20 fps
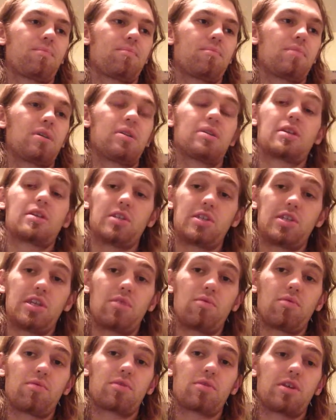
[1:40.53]
but
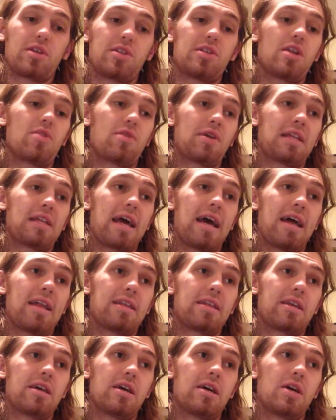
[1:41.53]
considering
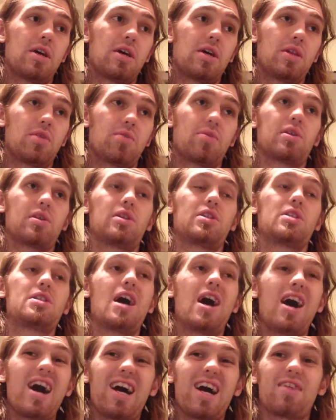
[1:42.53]
that, there was a
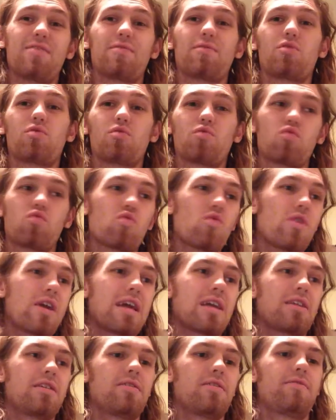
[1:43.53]
ton of
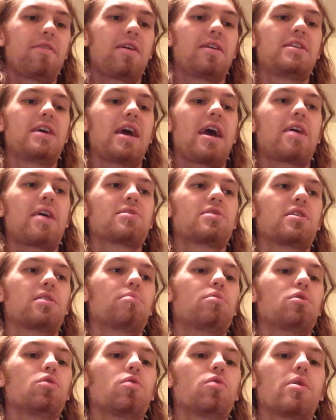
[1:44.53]
great,
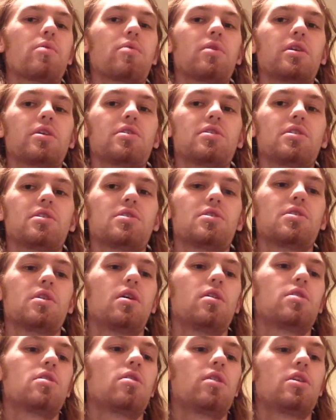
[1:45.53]
fantastic Blu-ray releases.
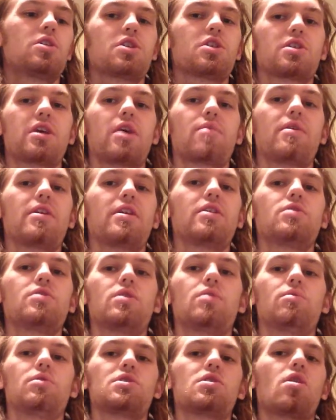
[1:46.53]
So let's just get right into
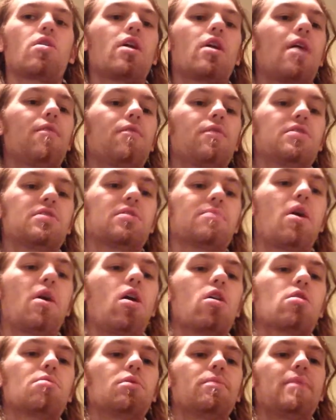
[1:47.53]
it. We'll start off with some
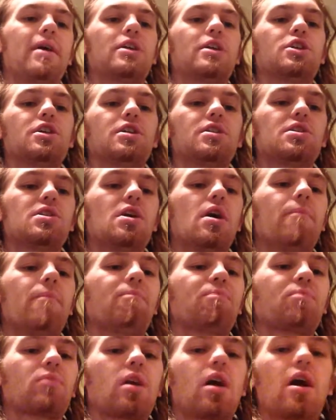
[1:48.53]
honorable mentions.
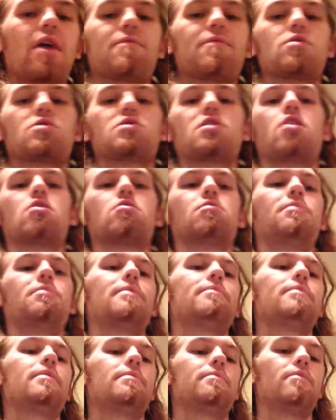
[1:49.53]
First
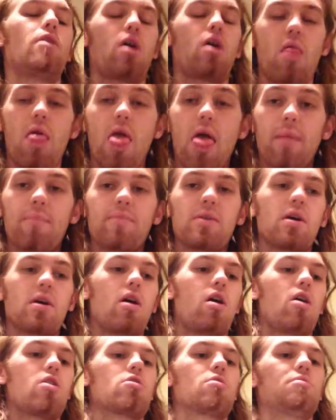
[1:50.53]

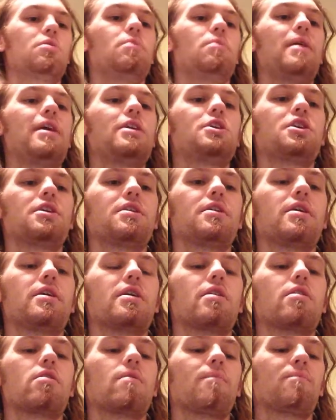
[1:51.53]
honorable mention
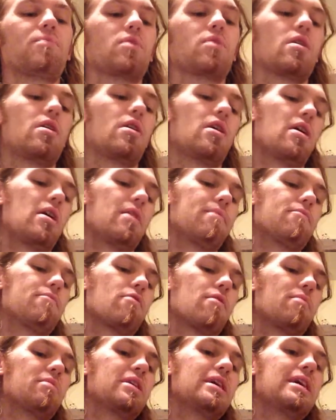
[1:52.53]
here
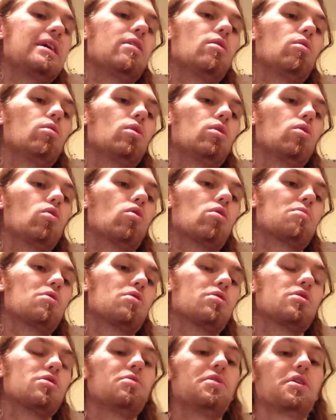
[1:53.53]
from Kino
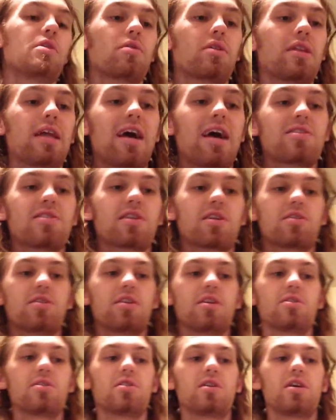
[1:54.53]
Lorber Studio Classics
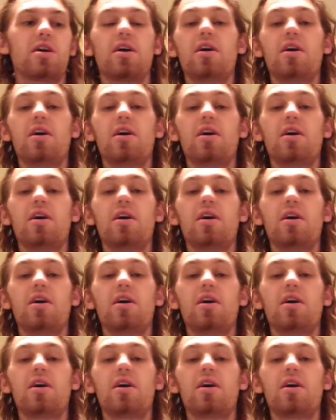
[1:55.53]
is